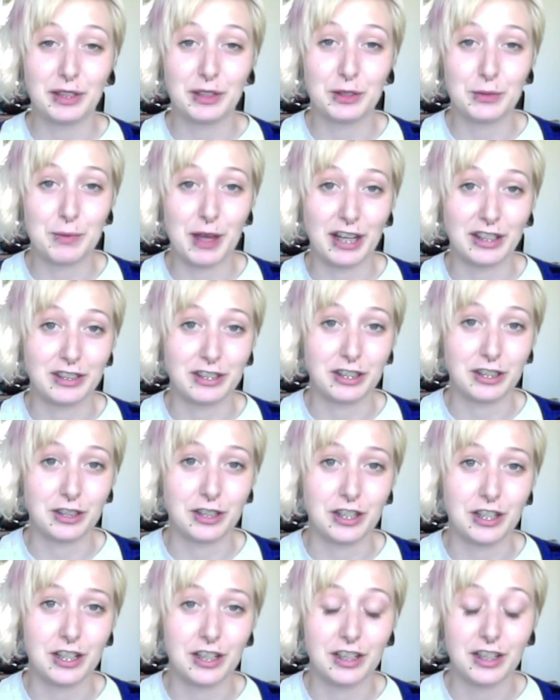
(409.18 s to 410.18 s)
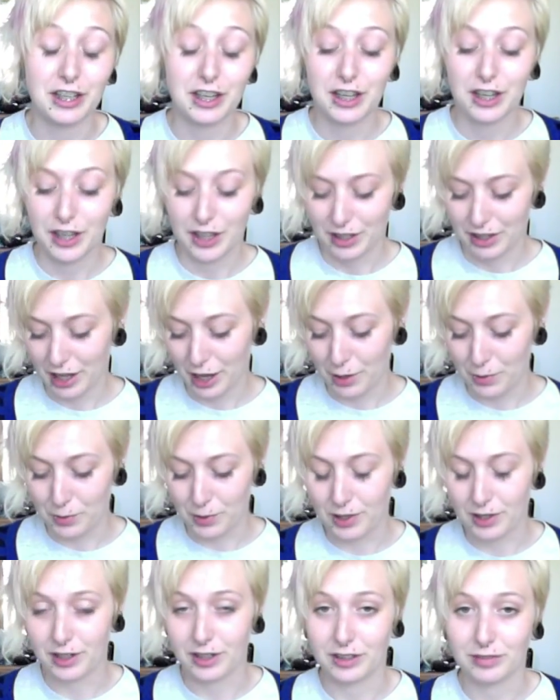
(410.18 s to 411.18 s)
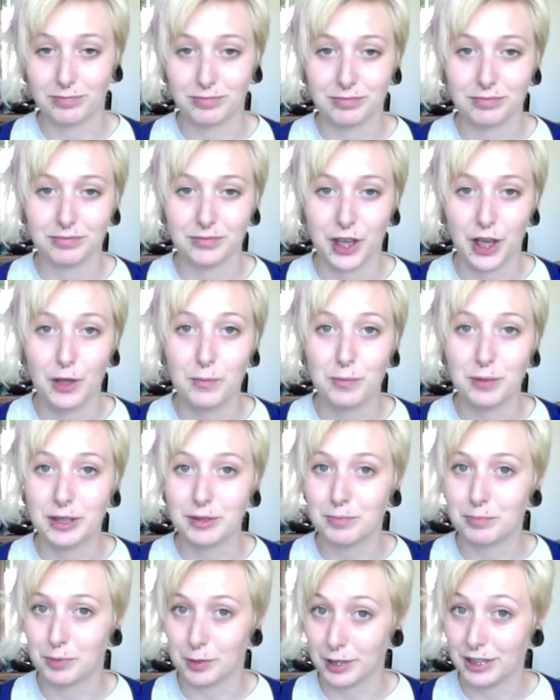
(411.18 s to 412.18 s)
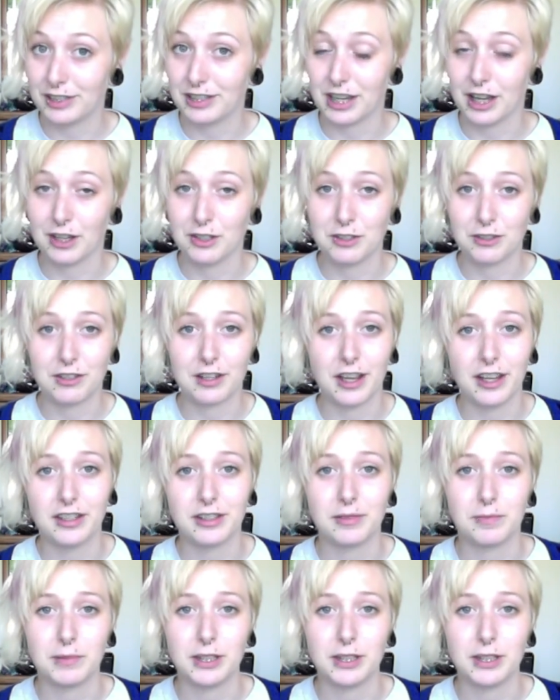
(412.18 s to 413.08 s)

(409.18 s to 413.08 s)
little bacteria that were helping break down your nice